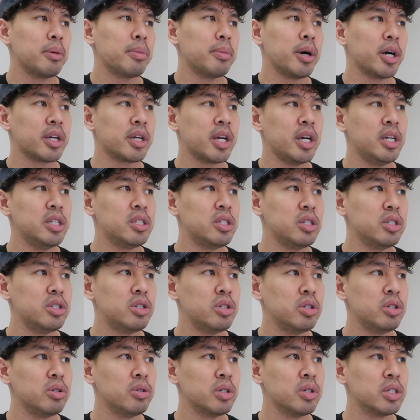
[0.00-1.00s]
about Casey
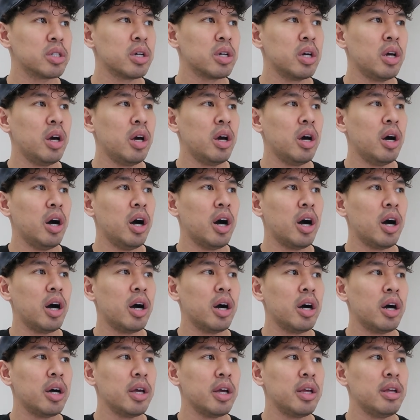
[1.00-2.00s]
too is
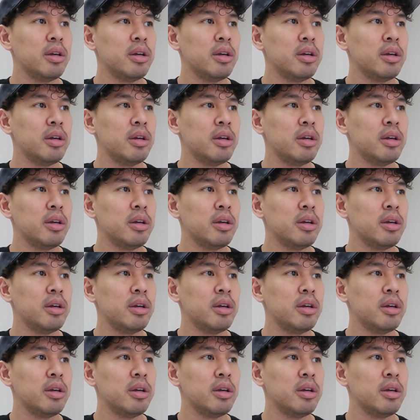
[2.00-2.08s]
uh,